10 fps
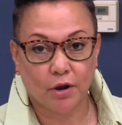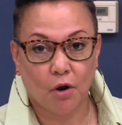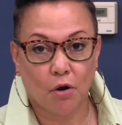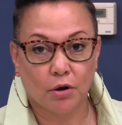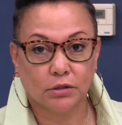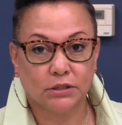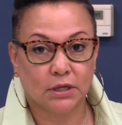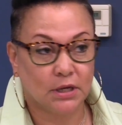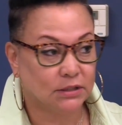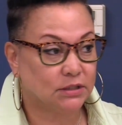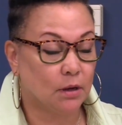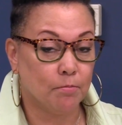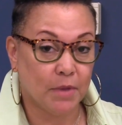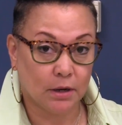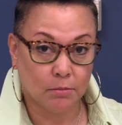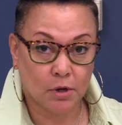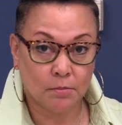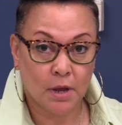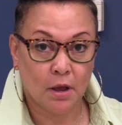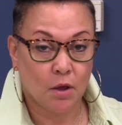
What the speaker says: cards to a minimum.